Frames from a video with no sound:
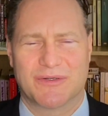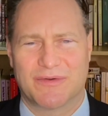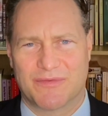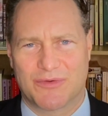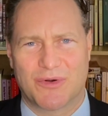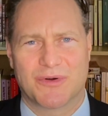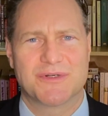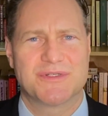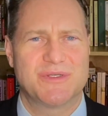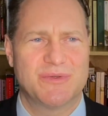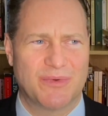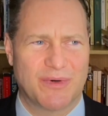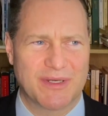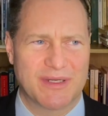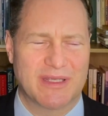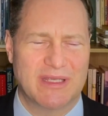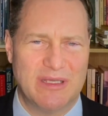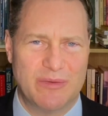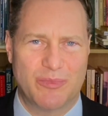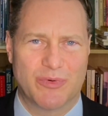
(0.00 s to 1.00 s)
Of course you want to
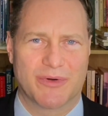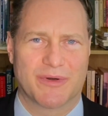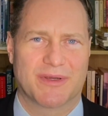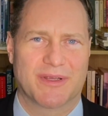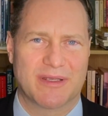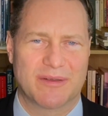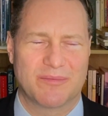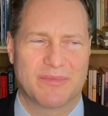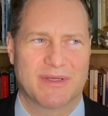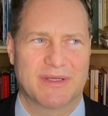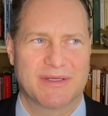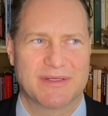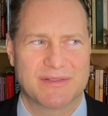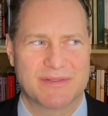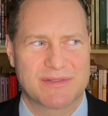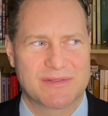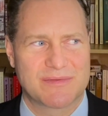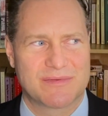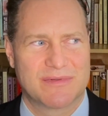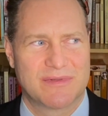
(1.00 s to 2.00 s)
keep working
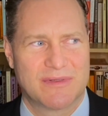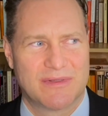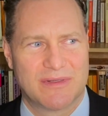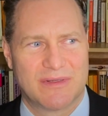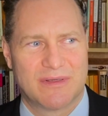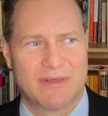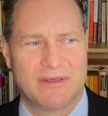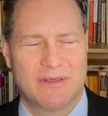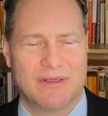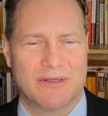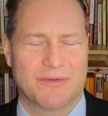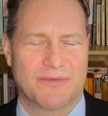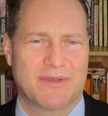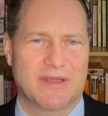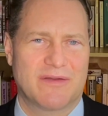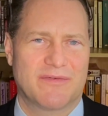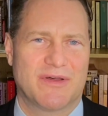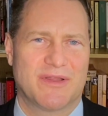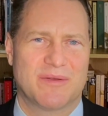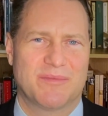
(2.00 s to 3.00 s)
because, think
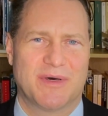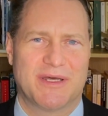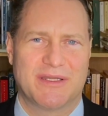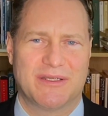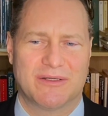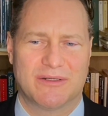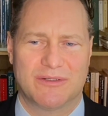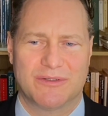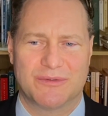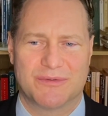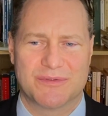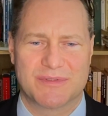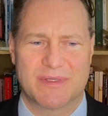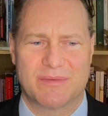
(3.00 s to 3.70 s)
of all the money you'll lose.